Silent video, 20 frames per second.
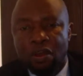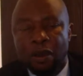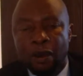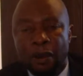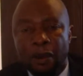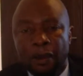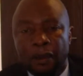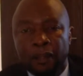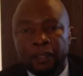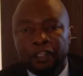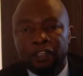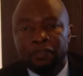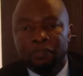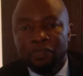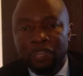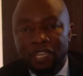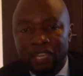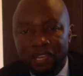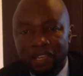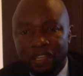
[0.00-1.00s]
It
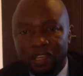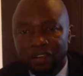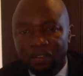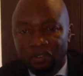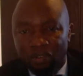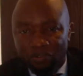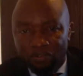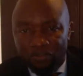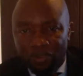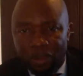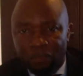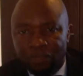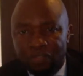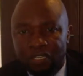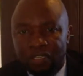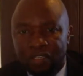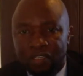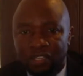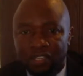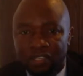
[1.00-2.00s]
merely confirms
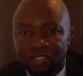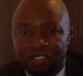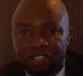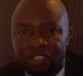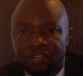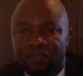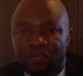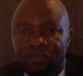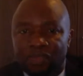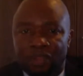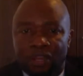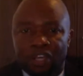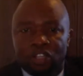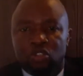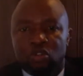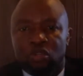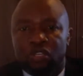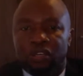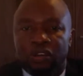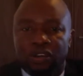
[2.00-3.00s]
that there's
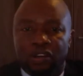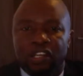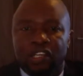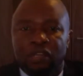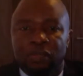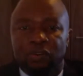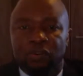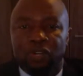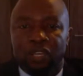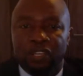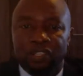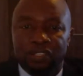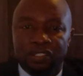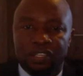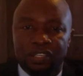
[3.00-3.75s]
actually a credible case